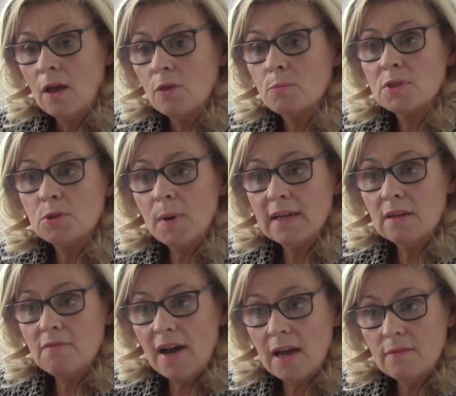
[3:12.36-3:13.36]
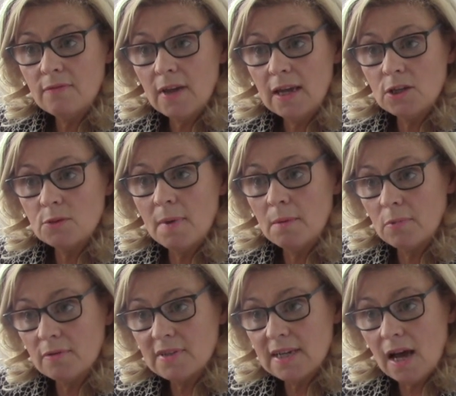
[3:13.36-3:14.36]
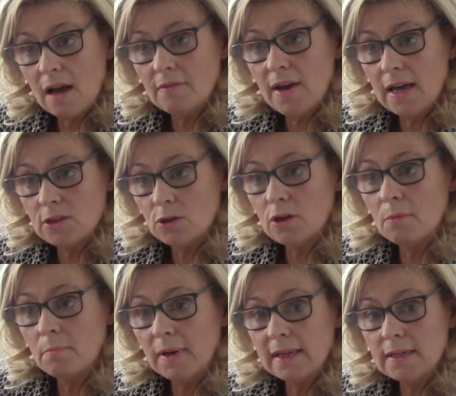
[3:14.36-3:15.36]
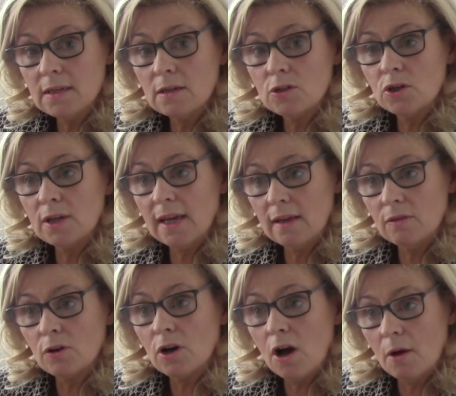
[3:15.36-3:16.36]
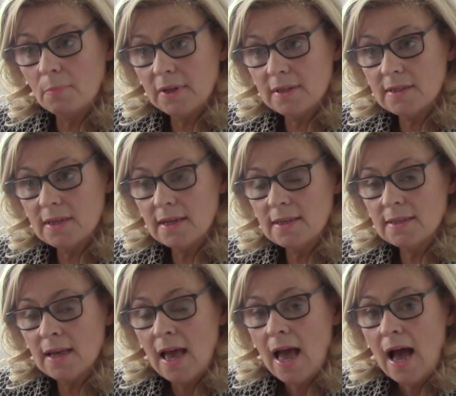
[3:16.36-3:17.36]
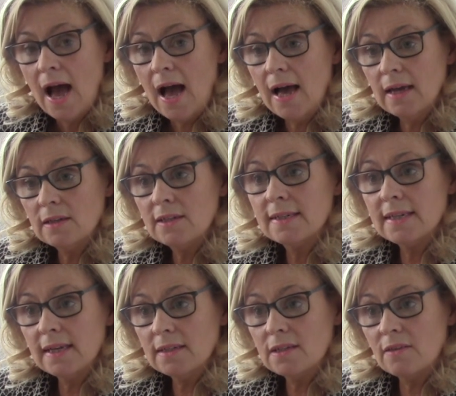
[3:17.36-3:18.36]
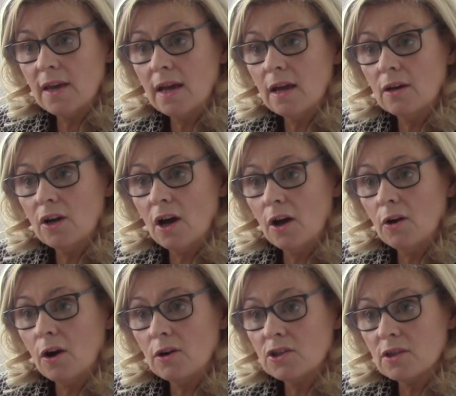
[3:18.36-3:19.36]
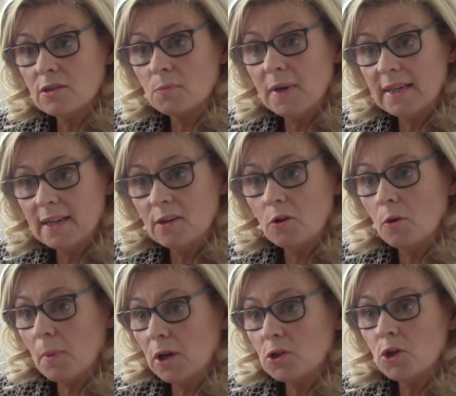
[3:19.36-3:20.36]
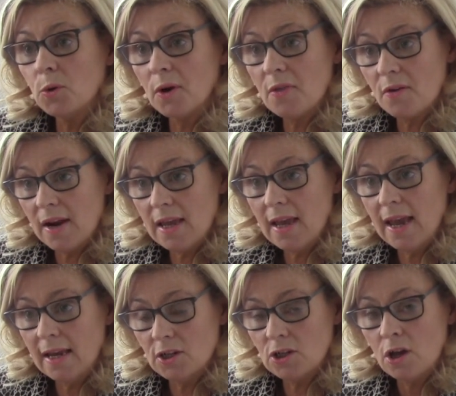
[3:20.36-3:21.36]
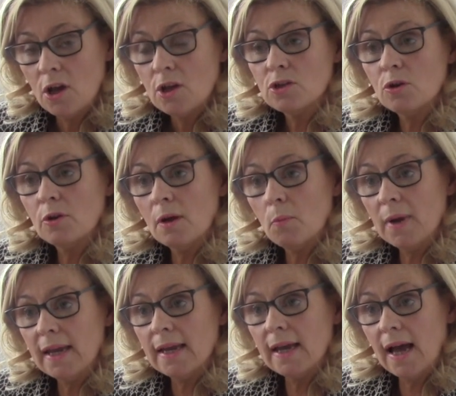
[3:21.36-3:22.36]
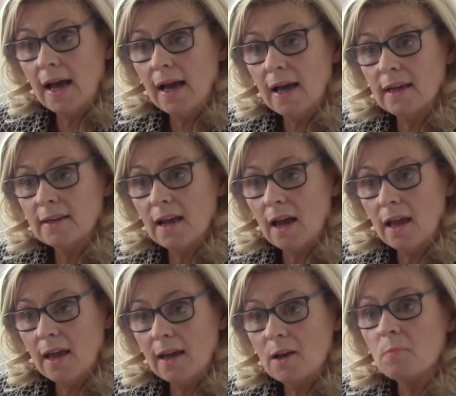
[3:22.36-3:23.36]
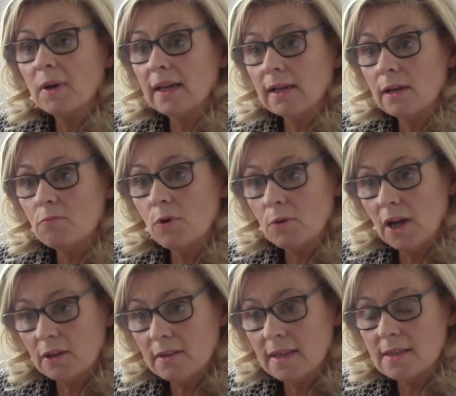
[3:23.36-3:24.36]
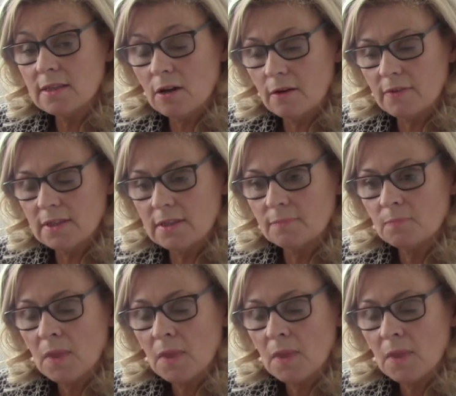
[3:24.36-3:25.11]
There was 25 each member of staff had to complete to gain their competencies, and to date they now are just waiting on about 2 or 3 each, so that we can completely roll out this service.